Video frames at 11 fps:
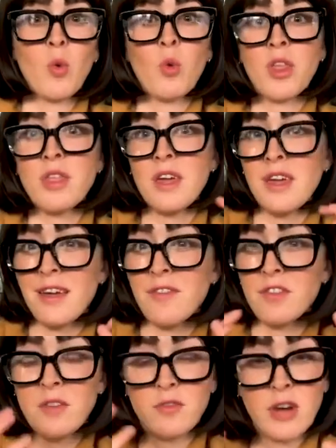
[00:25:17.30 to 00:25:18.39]
We're thinking
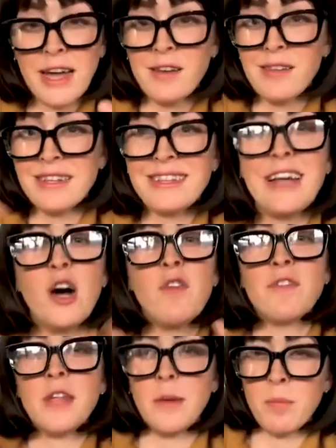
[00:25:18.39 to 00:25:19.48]
for the varietal
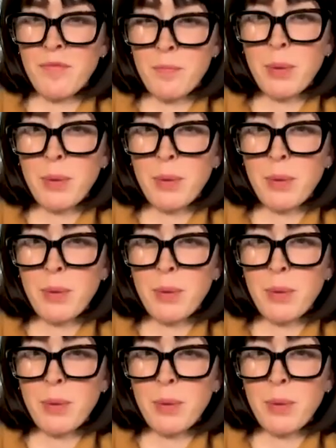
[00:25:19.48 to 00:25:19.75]
itself that it